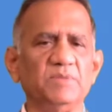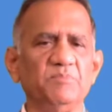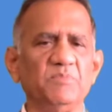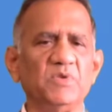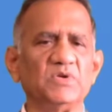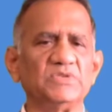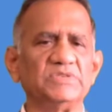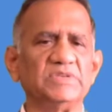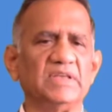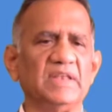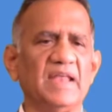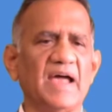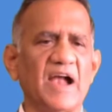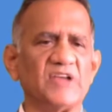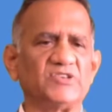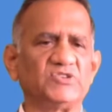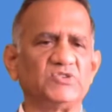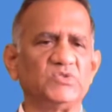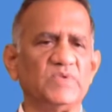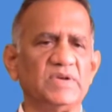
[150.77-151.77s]
immunogen,
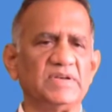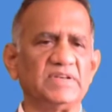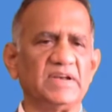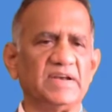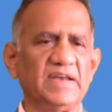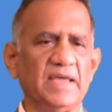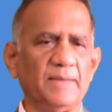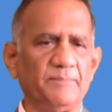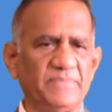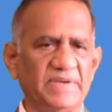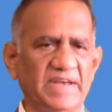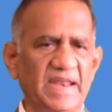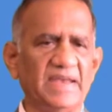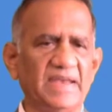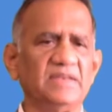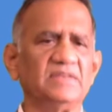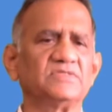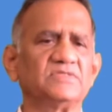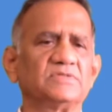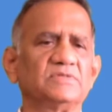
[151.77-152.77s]
adjuvant, and
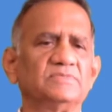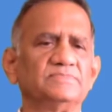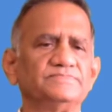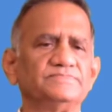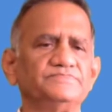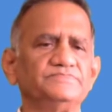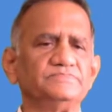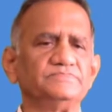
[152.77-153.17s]
heptanes,